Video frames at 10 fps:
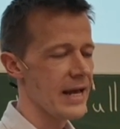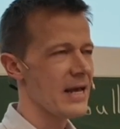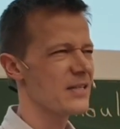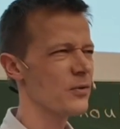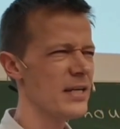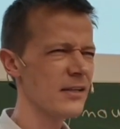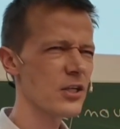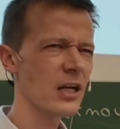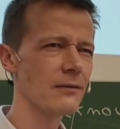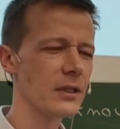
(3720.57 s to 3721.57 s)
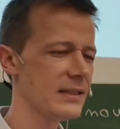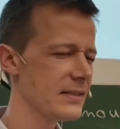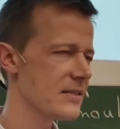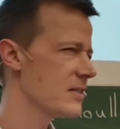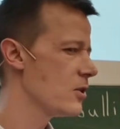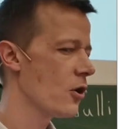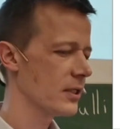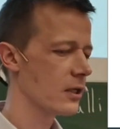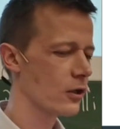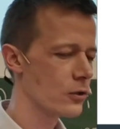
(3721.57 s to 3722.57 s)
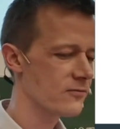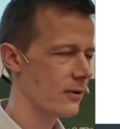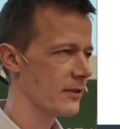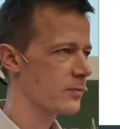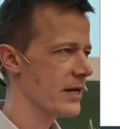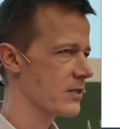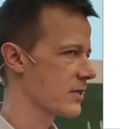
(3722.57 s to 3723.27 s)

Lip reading: So in general, this is not a closed form expression.